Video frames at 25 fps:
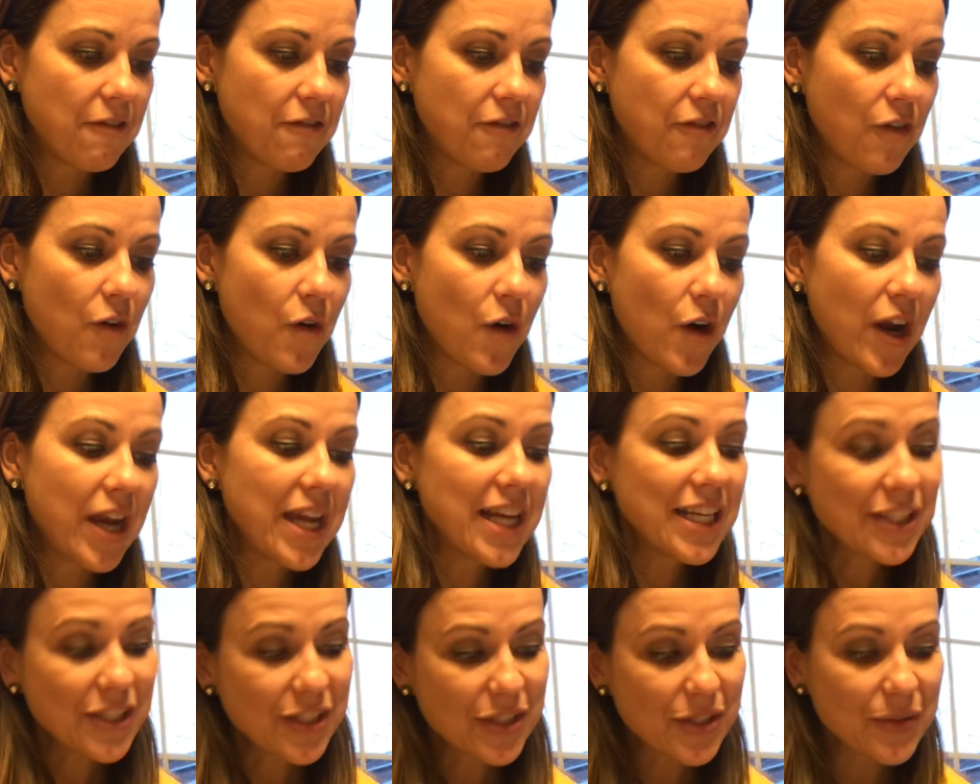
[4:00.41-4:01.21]
for
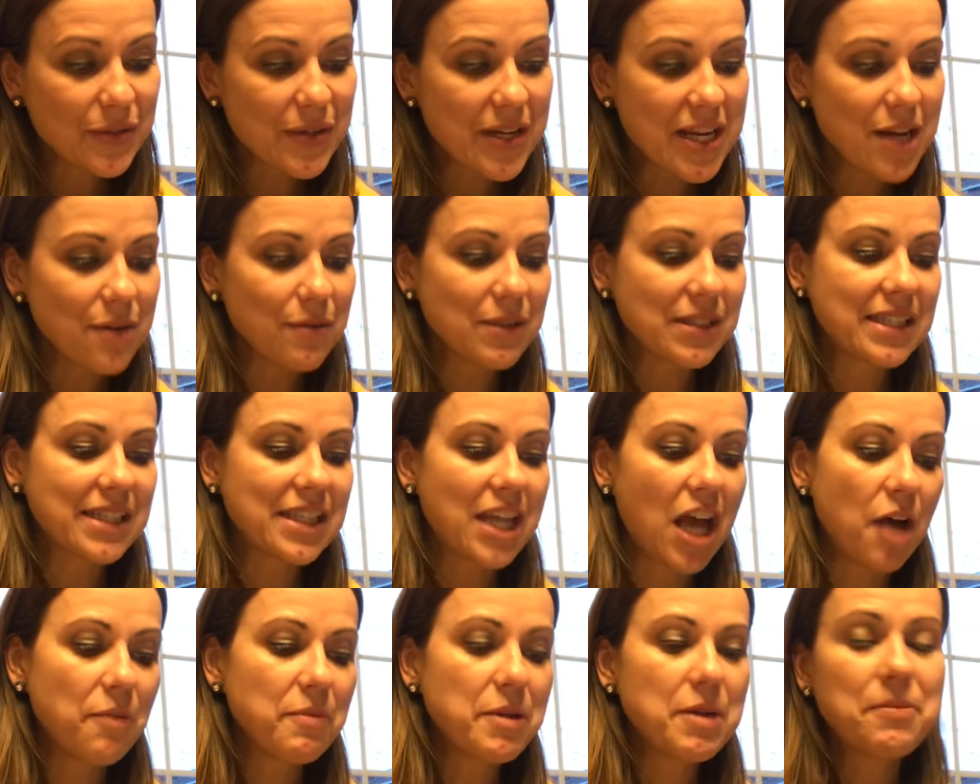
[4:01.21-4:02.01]
history, it was
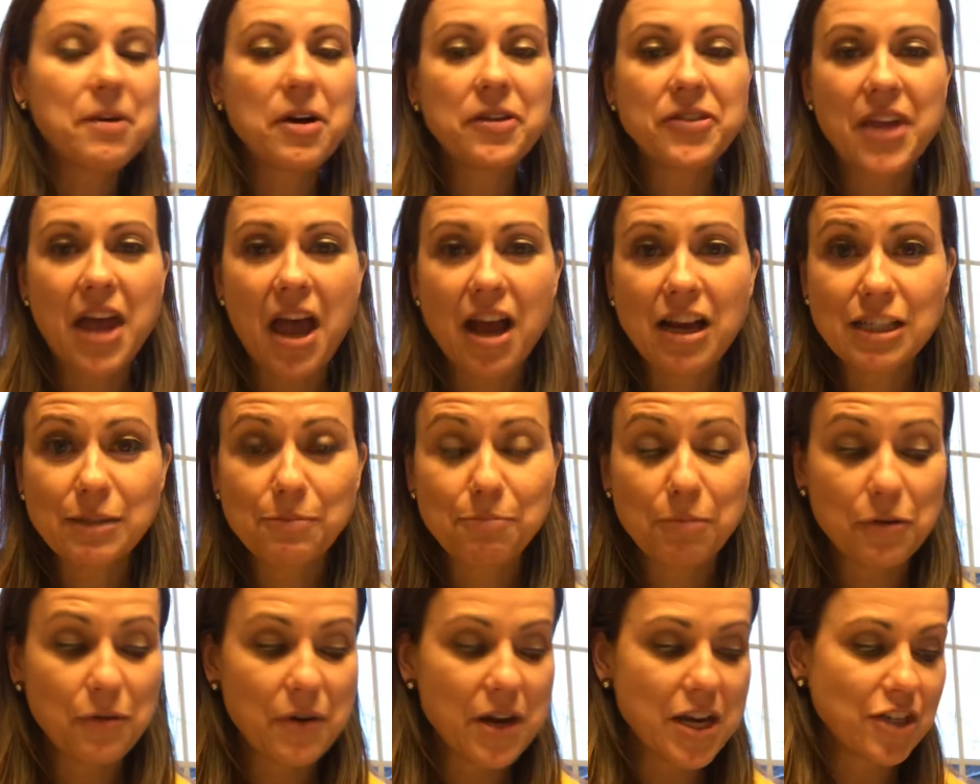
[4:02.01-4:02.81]
tell me about the
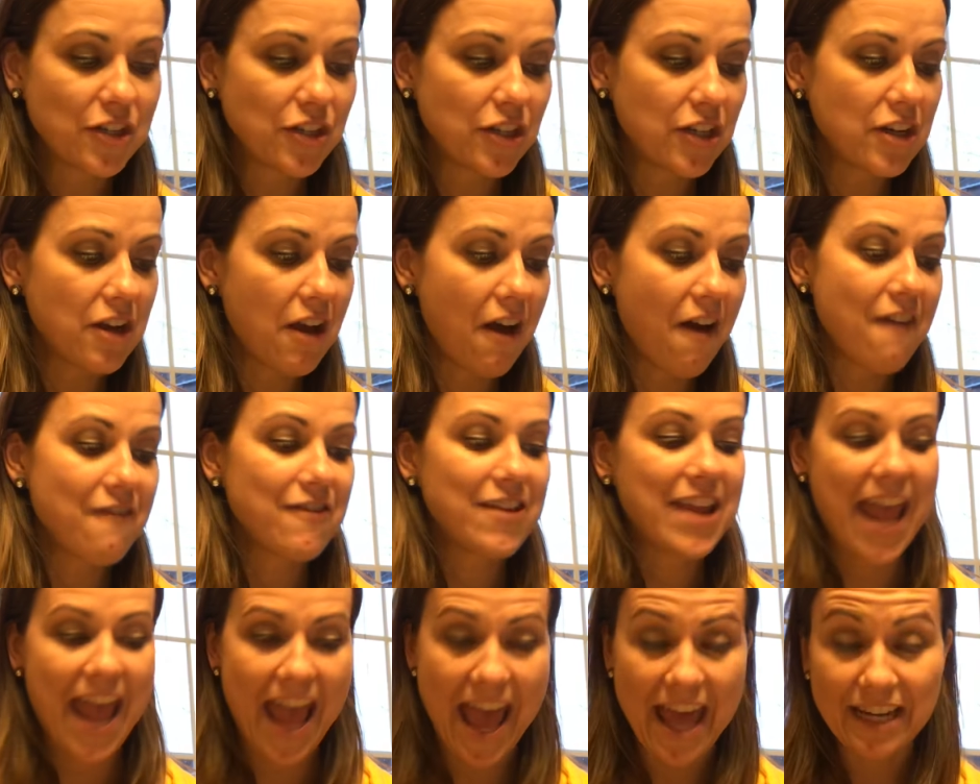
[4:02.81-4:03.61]
exploration
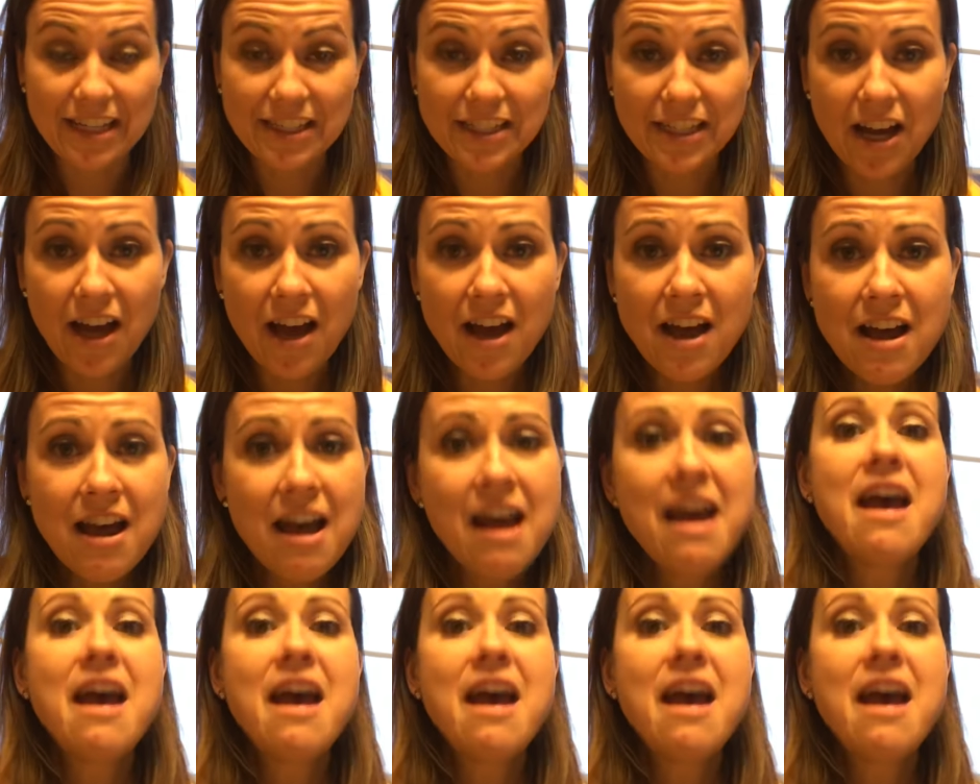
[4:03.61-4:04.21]
of Canada.